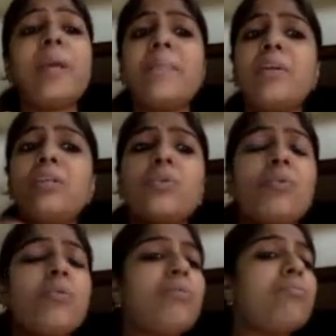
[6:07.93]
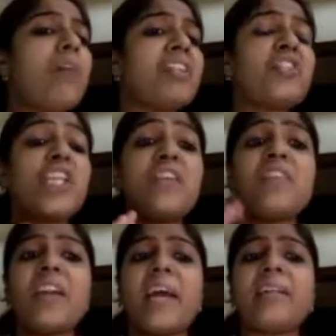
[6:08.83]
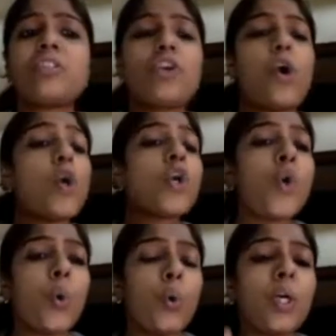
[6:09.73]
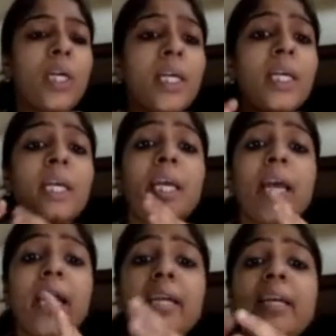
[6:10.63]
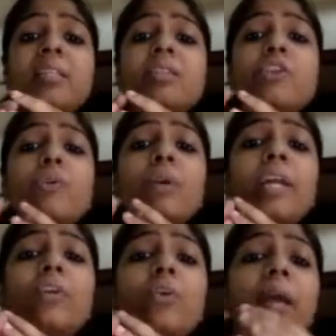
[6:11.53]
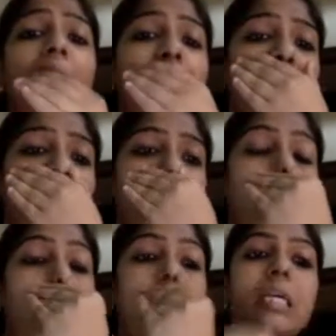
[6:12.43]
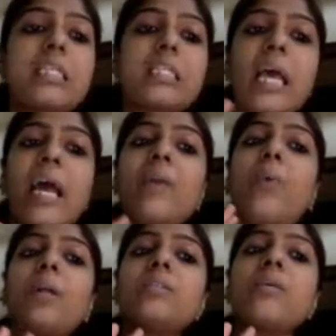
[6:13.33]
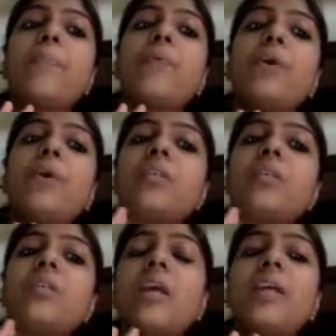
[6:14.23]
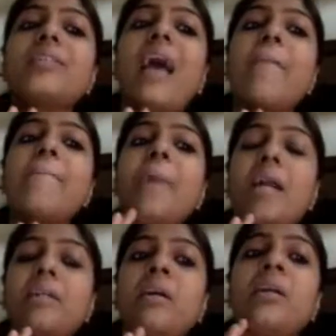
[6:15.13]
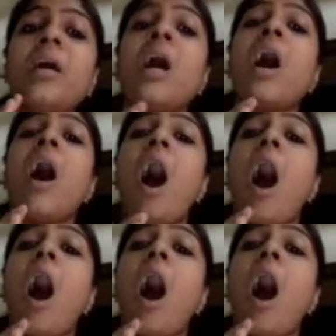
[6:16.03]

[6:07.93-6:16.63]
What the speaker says: so you would be able to achieve the right score. No. It is, you need to be able to understand what is the process, the exam pattern,